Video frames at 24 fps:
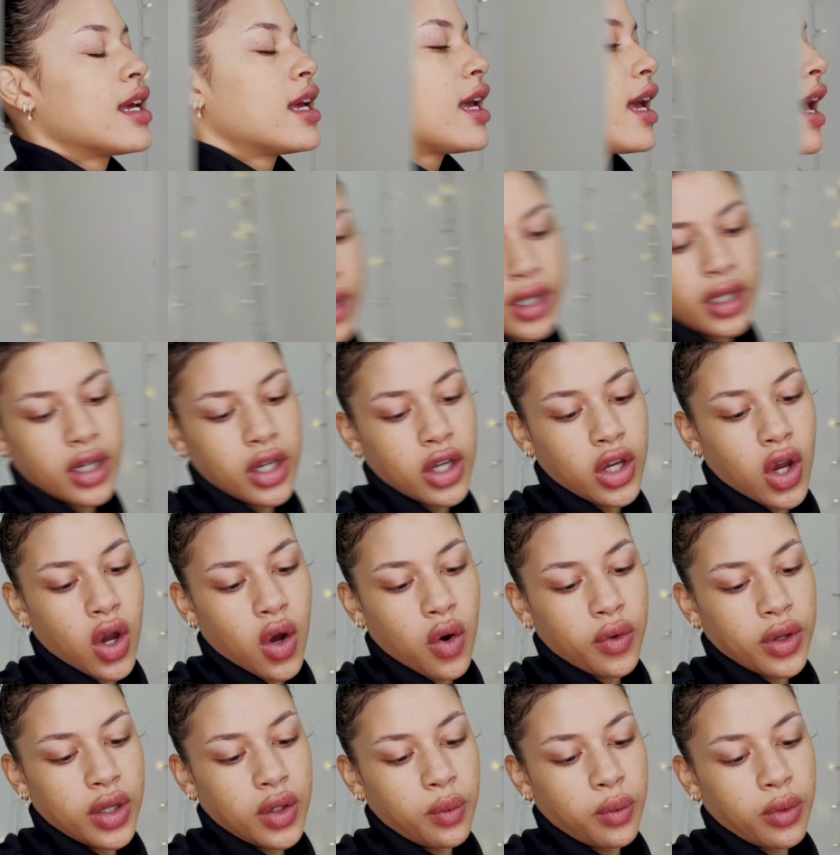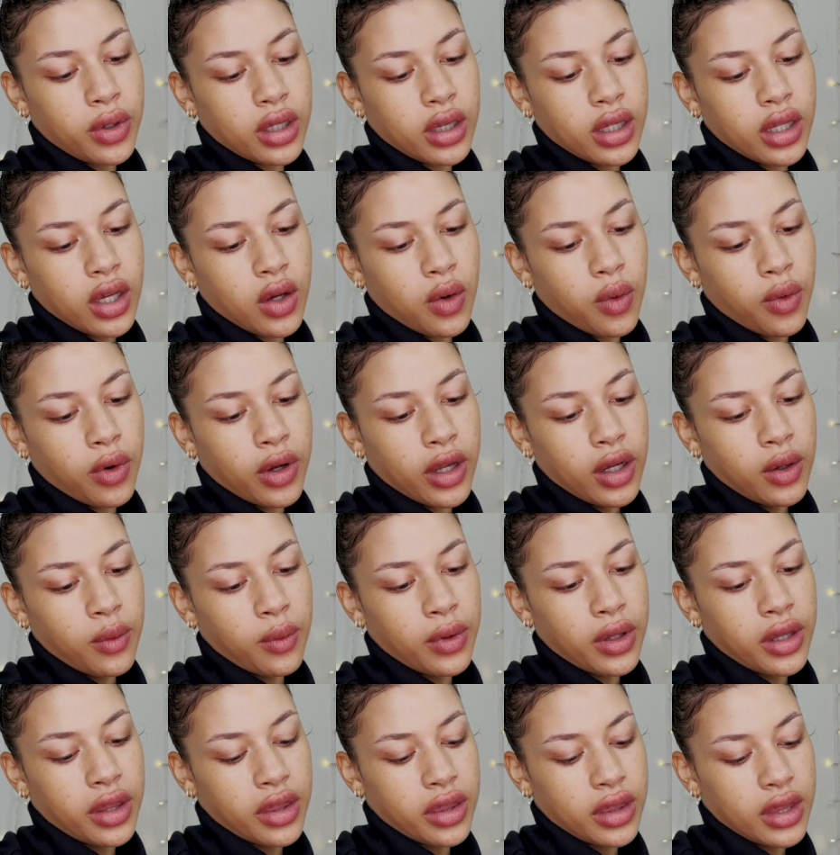I'm gonna go in really quick
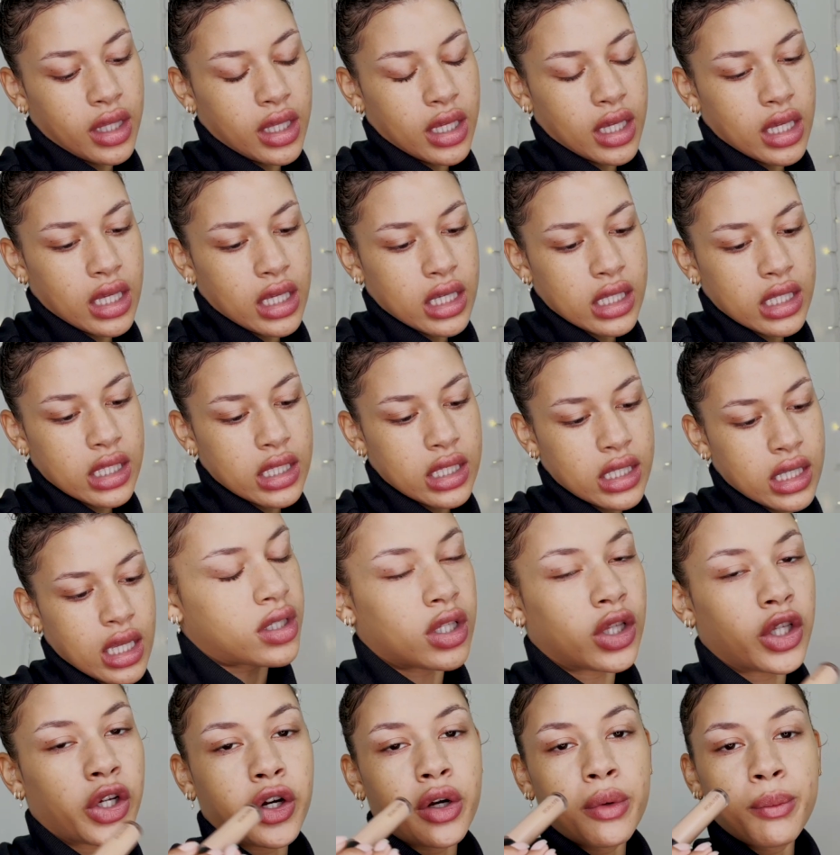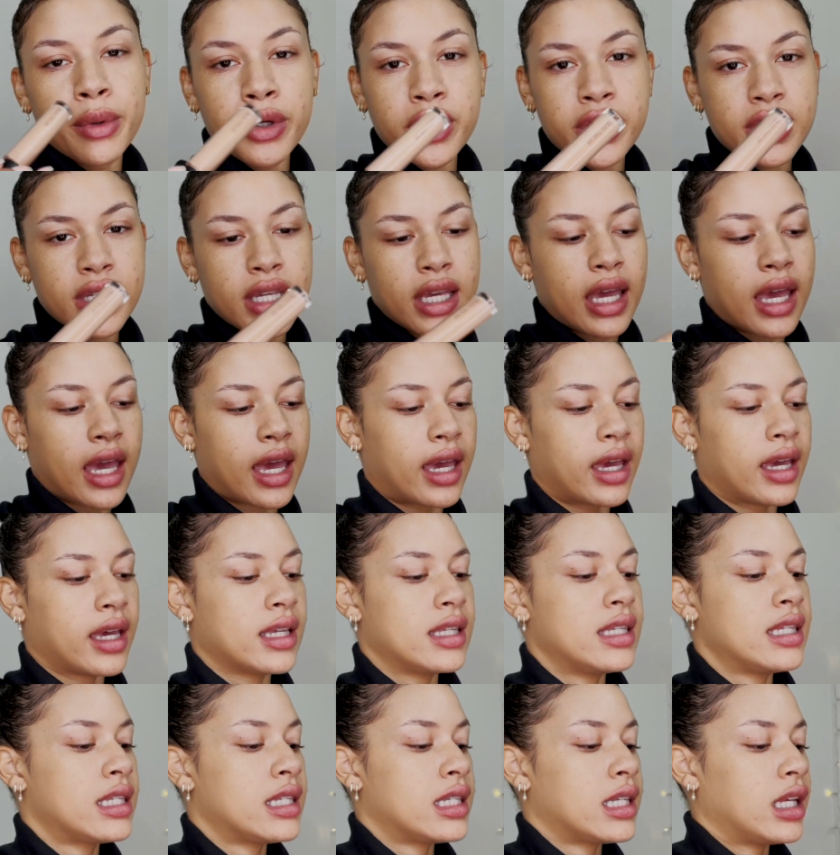with this Mercier
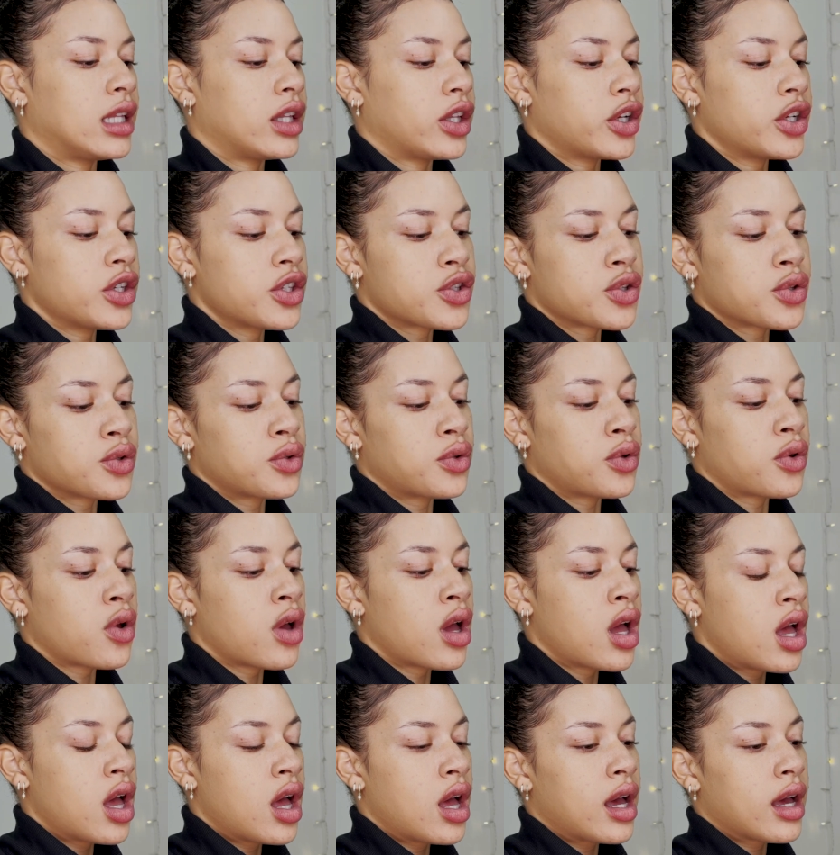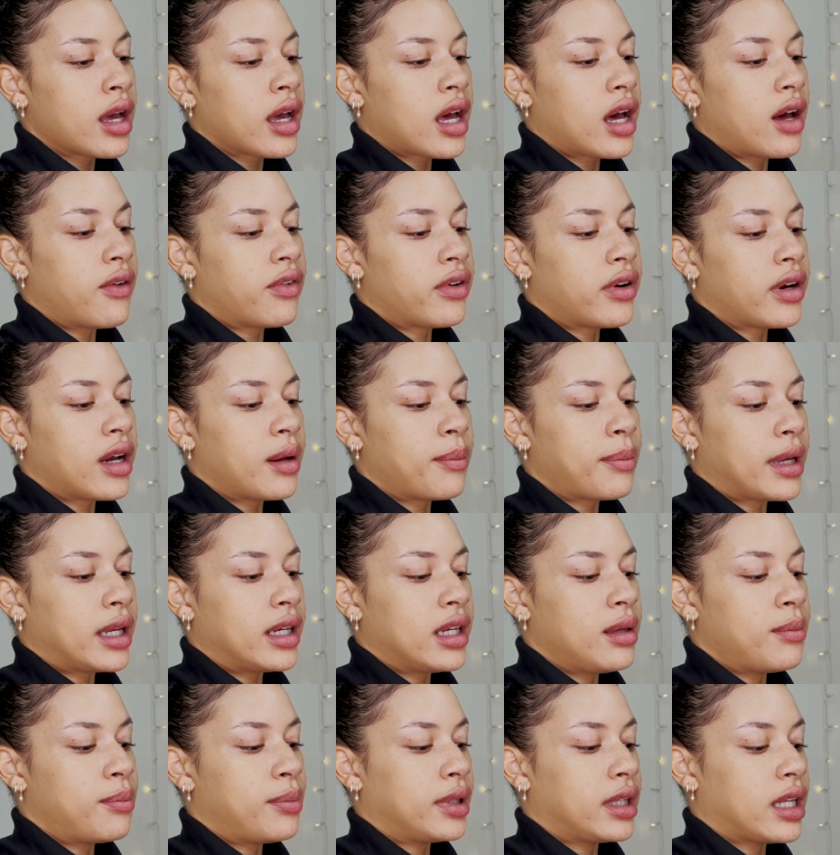concealer to cover up
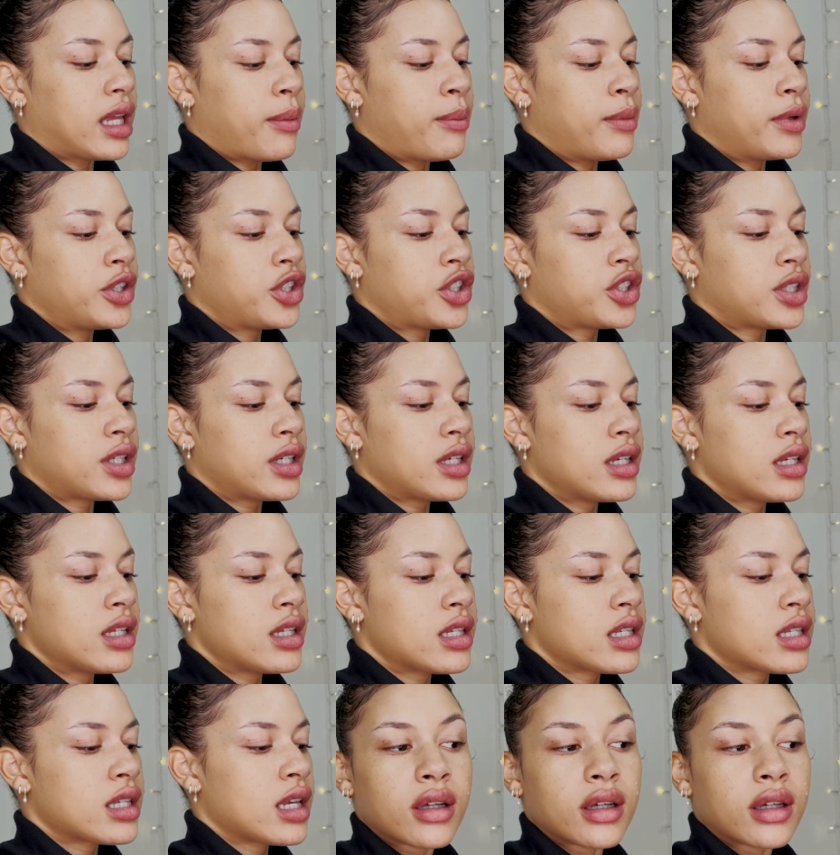any blemishes.